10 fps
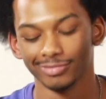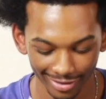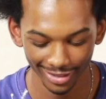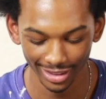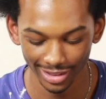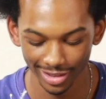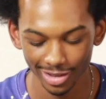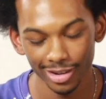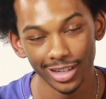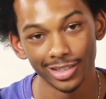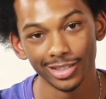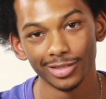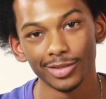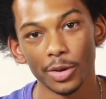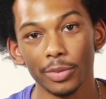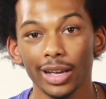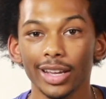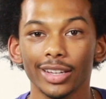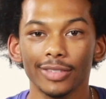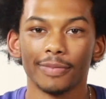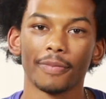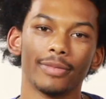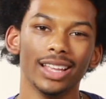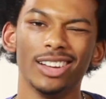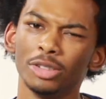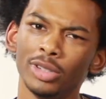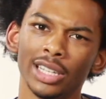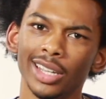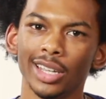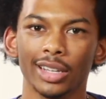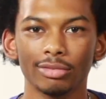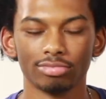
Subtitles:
It's crazy. But hey, I'll do it again.